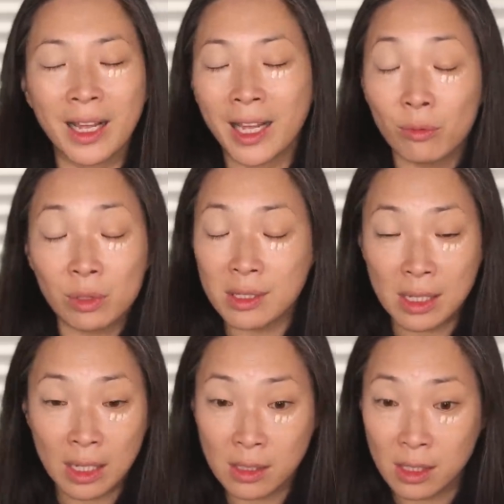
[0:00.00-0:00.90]
I can't really
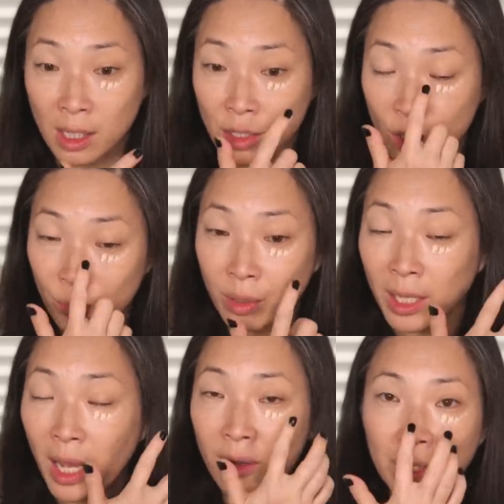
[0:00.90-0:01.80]
say since I don't
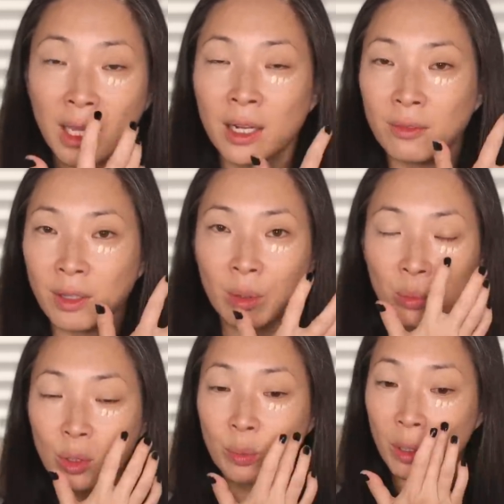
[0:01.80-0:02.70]
really have a lot of like
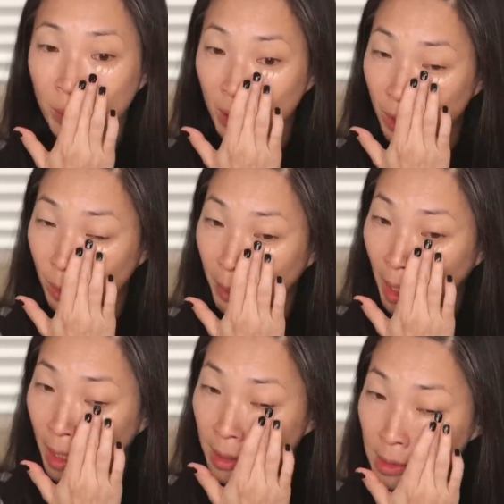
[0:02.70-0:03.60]
blue purple under
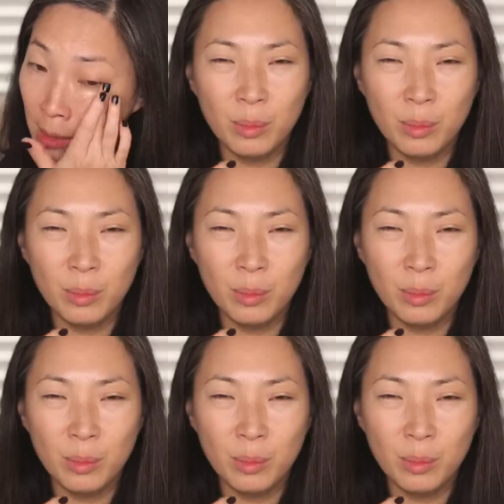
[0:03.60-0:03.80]
my eyes.